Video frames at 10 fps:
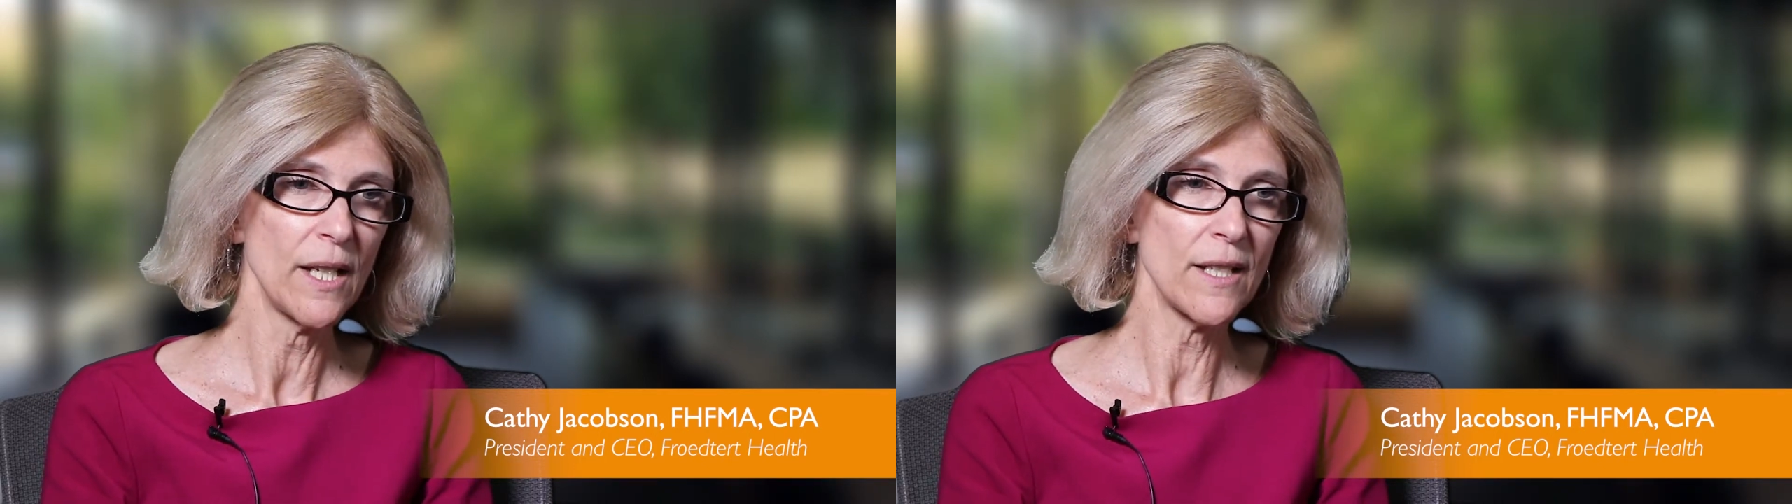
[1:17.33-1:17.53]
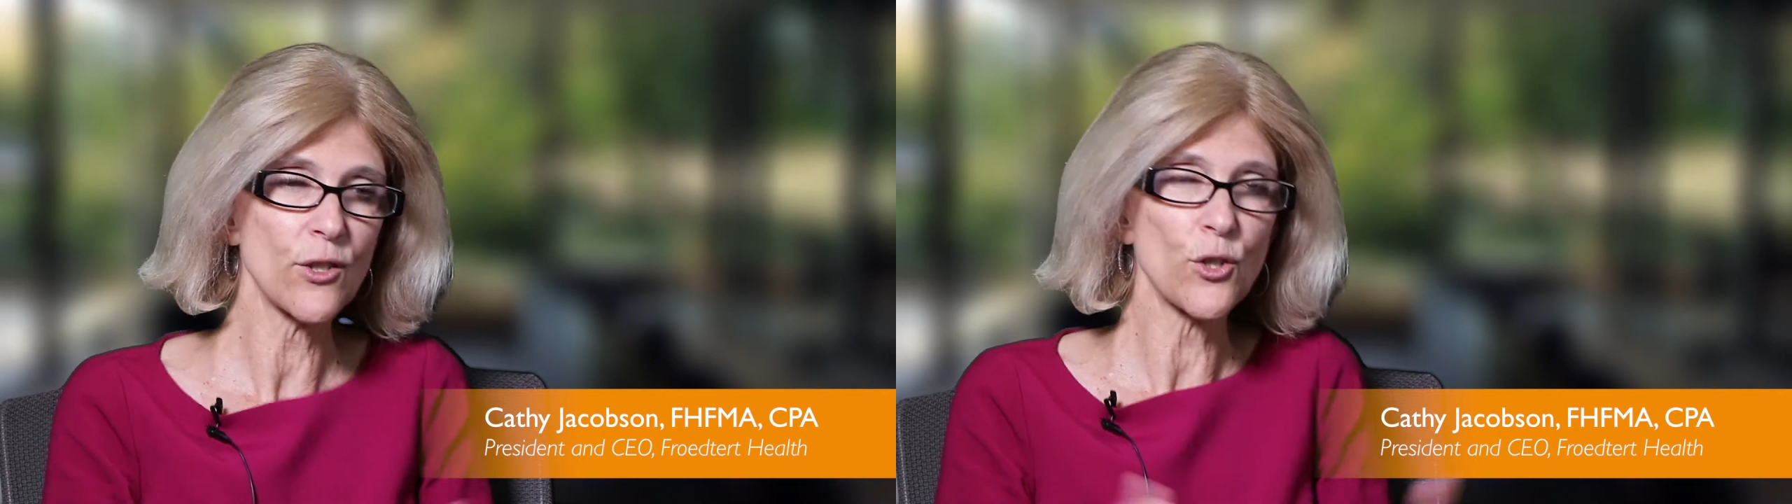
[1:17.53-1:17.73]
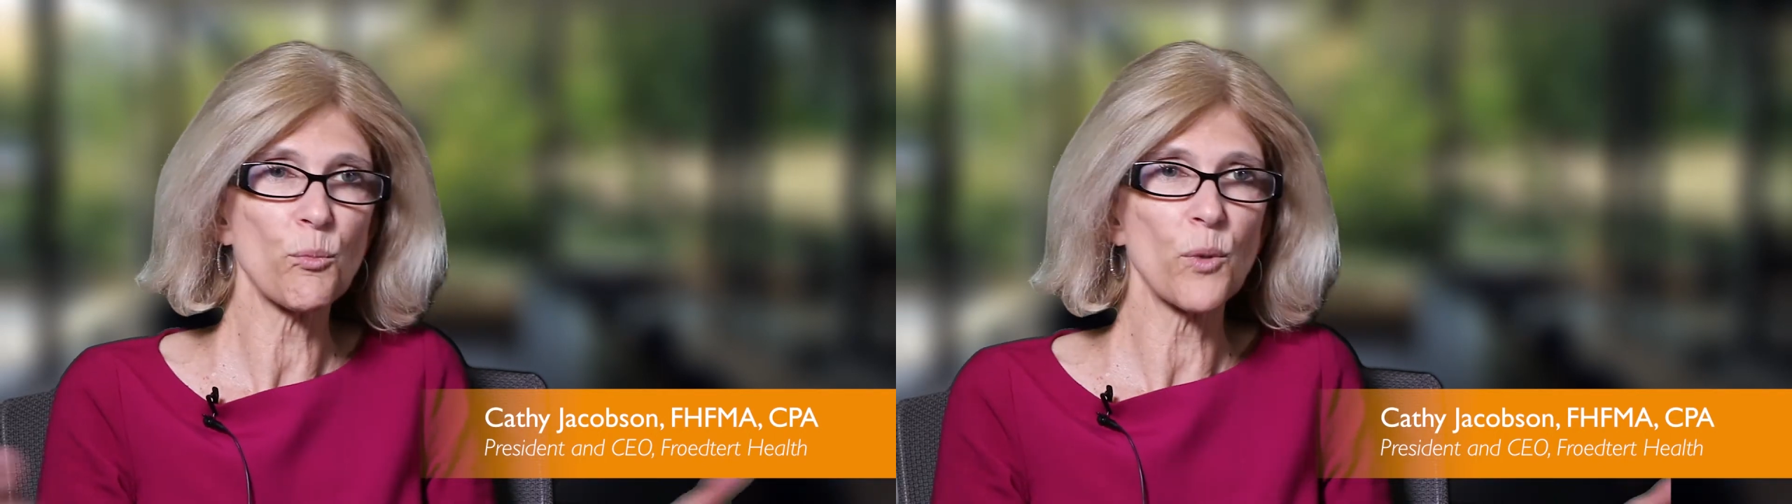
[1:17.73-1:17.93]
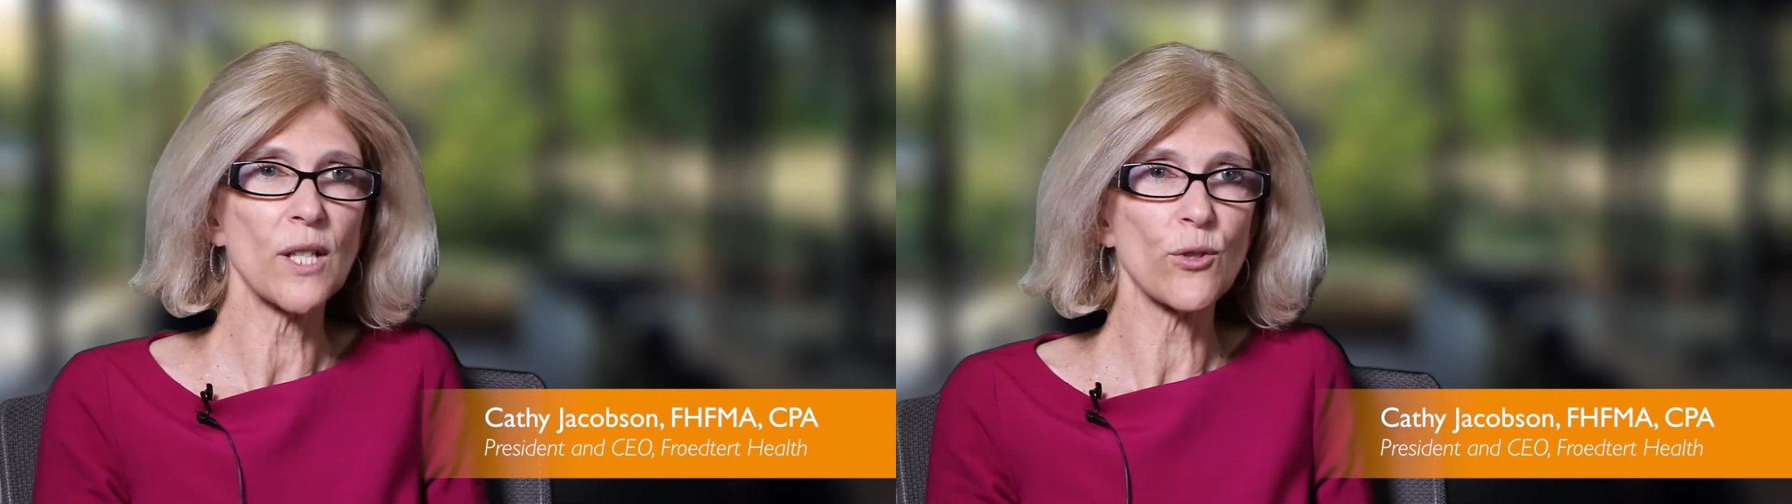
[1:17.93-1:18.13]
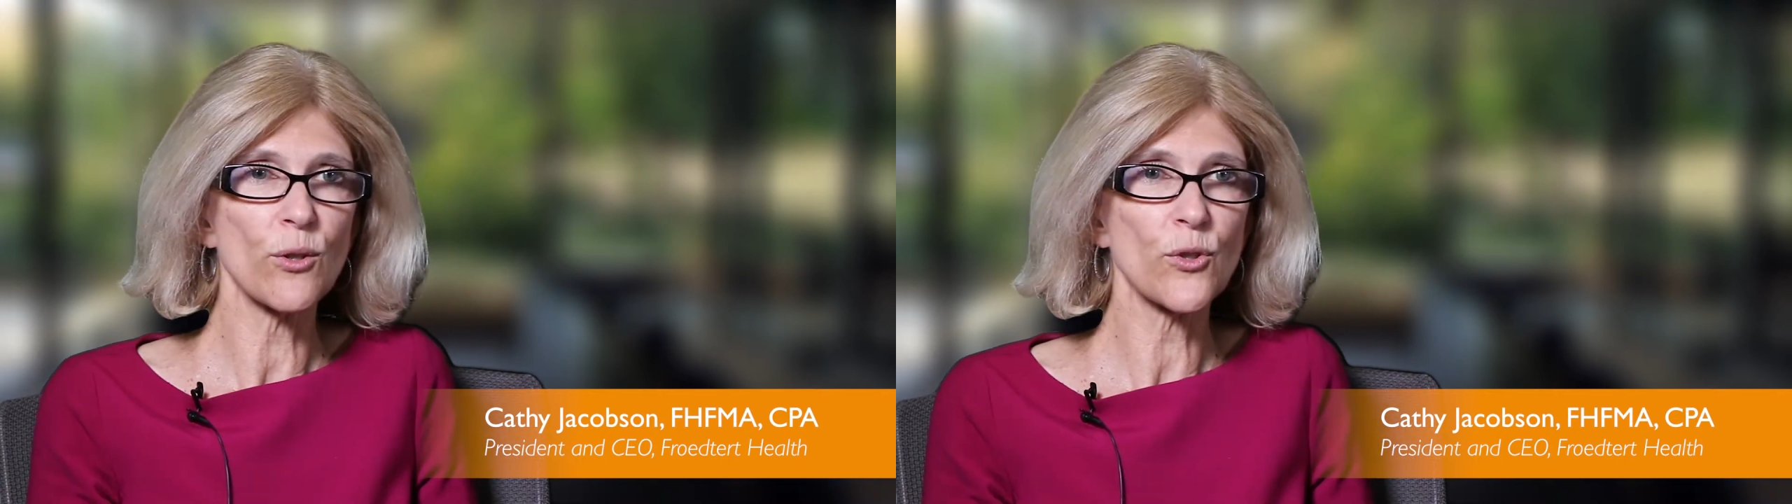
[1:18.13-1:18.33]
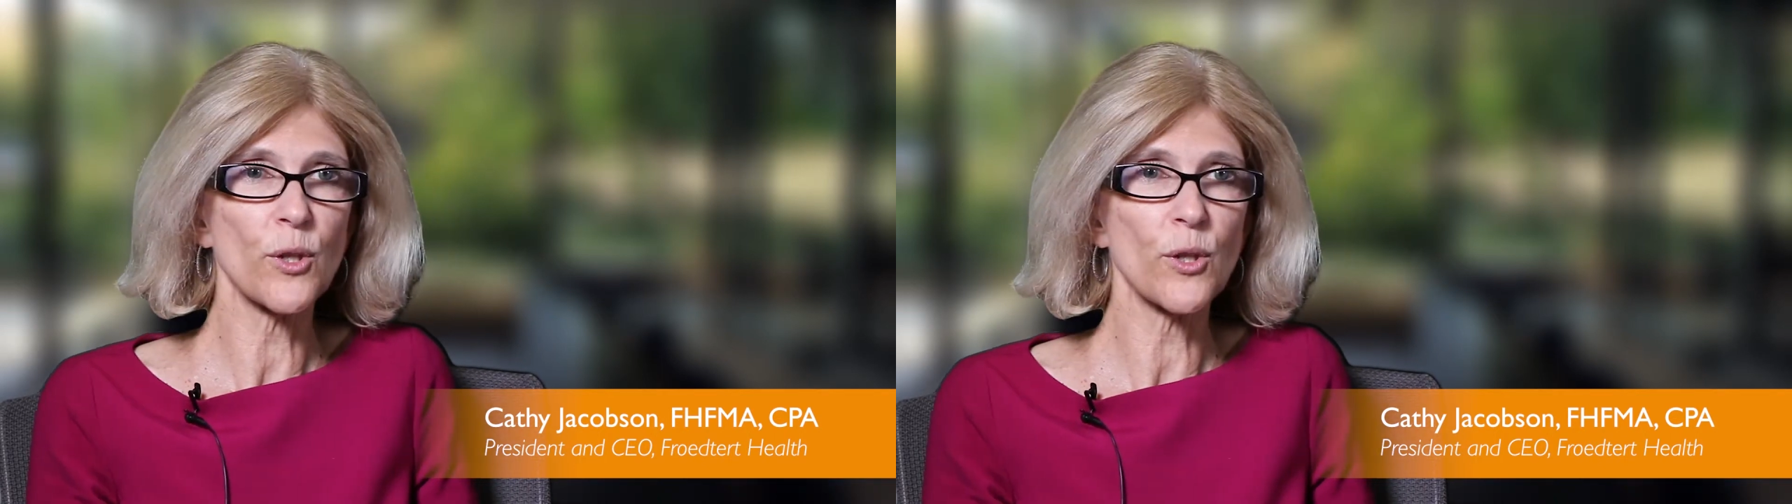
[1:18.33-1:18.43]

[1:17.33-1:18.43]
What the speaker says: is it spreads those